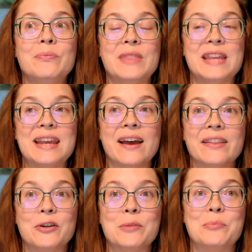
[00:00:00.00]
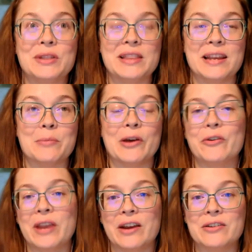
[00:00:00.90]
The other important thing about
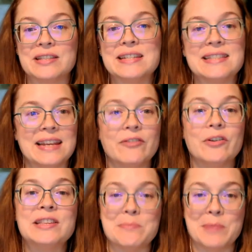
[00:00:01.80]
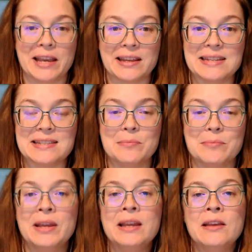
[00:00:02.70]
OKRs is they give us a mechanism